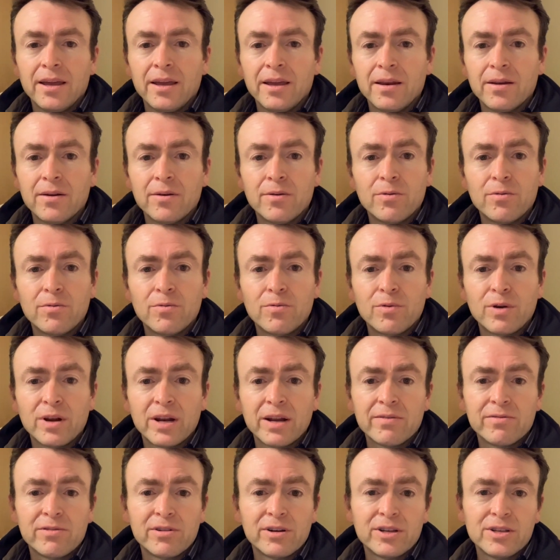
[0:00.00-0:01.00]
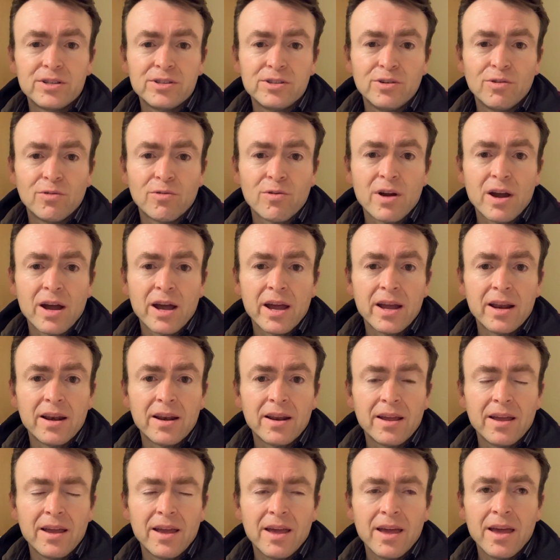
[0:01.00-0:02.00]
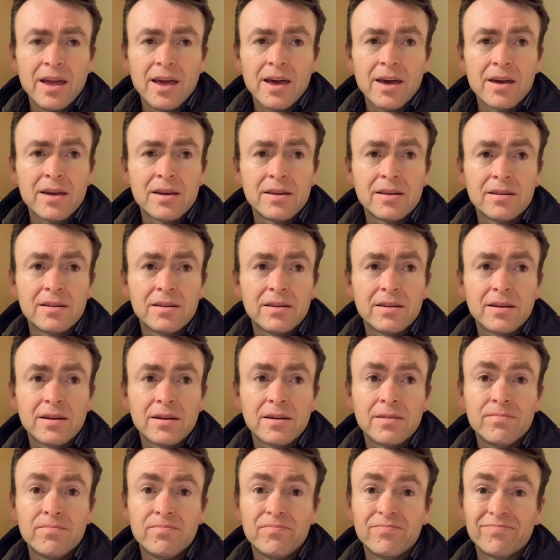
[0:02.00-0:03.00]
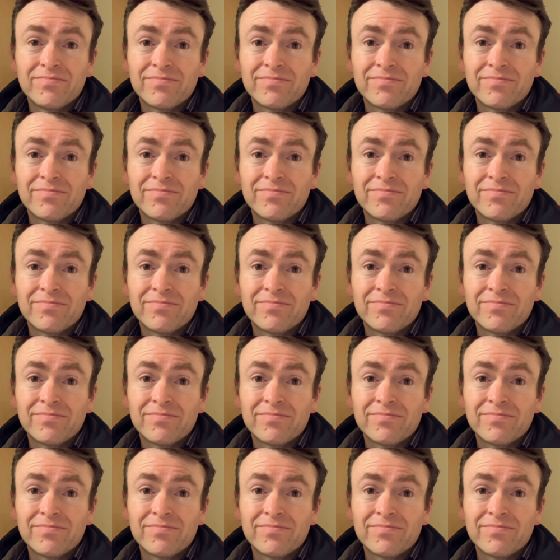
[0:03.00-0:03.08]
whatever it is you write. And